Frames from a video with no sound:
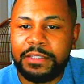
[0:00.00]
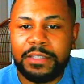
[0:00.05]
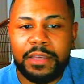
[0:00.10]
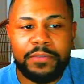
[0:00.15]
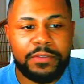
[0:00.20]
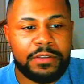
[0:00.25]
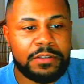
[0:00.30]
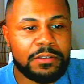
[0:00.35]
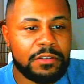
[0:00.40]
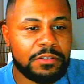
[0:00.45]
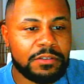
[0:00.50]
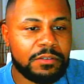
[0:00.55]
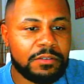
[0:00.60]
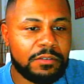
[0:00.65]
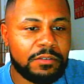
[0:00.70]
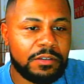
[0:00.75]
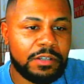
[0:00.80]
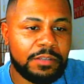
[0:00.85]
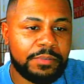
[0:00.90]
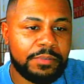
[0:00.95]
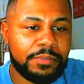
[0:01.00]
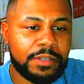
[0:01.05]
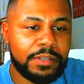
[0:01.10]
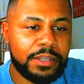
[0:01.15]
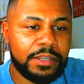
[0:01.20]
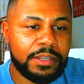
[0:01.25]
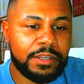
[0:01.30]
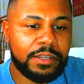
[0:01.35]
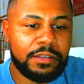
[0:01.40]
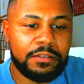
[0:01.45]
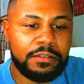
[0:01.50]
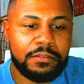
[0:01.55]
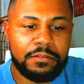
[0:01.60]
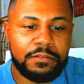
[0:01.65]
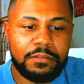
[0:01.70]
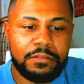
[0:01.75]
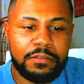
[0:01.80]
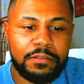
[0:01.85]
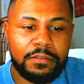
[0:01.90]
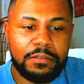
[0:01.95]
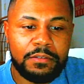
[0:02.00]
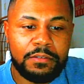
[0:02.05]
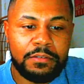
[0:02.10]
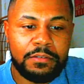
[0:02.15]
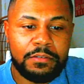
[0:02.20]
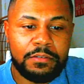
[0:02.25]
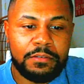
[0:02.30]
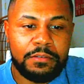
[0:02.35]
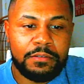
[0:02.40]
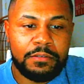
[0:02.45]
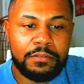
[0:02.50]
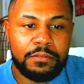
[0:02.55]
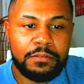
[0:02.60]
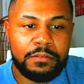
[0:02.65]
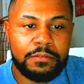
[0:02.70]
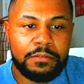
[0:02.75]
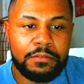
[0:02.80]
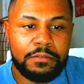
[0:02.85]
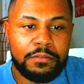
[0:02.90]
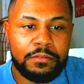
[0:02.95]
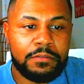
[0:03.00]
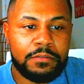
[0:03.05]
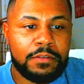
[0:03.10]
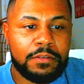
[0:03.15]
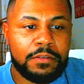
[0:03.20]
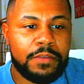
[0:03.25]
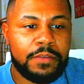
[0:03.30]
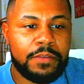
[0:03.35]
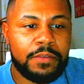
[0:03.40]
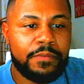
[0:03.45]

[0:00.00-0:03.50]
is also a good play if you're looking at the opposite